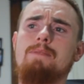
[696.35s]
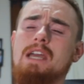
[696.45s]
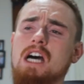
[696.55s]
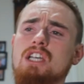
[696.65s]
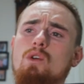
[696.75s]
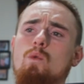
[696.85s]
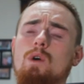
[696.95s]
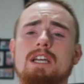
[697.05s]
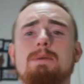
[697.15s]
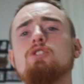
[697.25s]
because
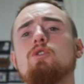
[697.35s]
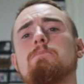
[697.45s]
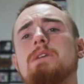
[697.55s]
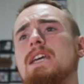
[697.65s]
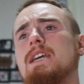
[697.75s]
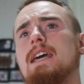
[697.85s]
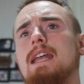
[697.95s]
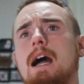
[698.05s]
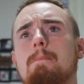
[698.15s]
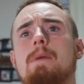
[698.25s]
especially with me
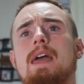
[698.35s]
and